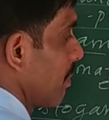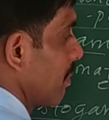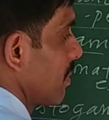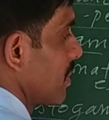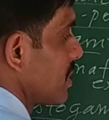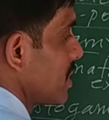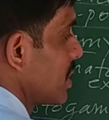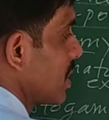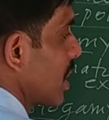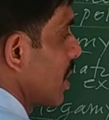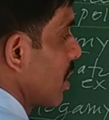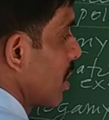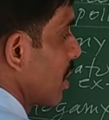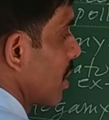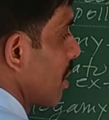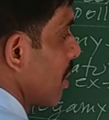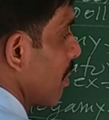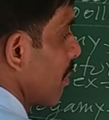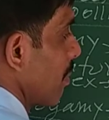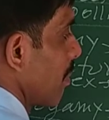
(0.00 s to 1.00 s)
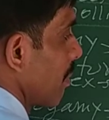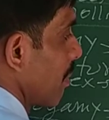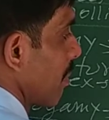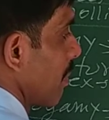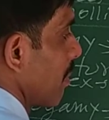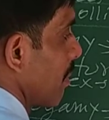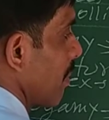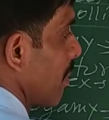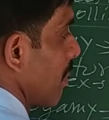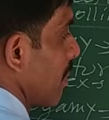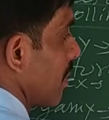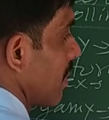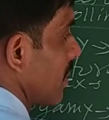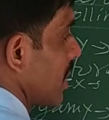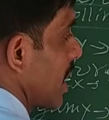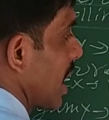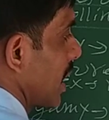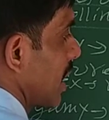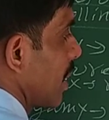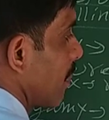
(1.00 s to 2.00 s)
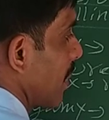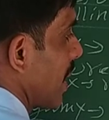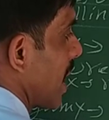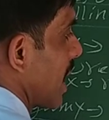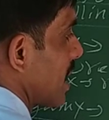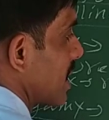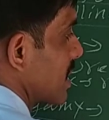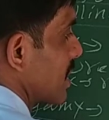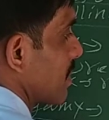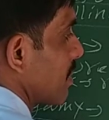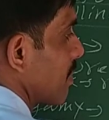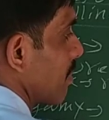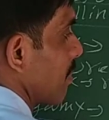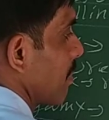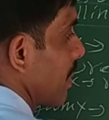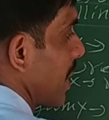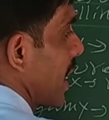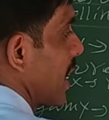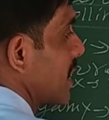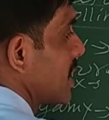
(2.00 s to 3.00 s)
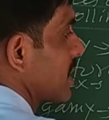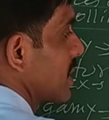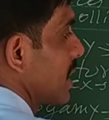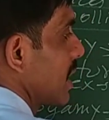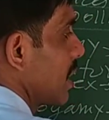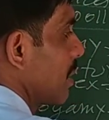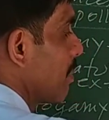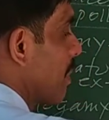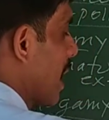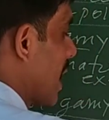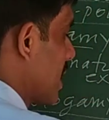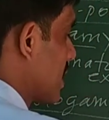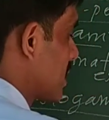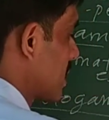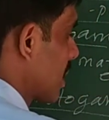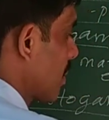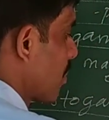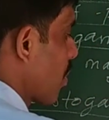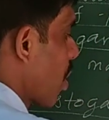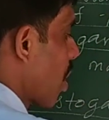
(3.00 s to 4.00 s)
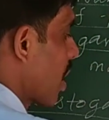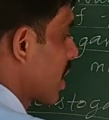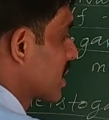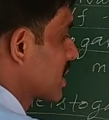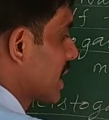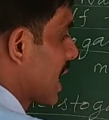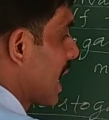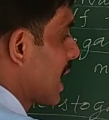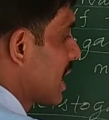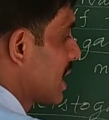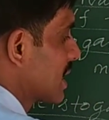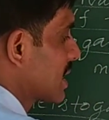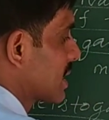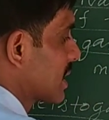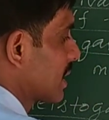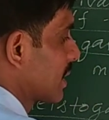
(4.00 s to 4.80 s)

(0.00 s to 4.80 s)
Here, here are the plants, Pansy, Balsam, Oxalis.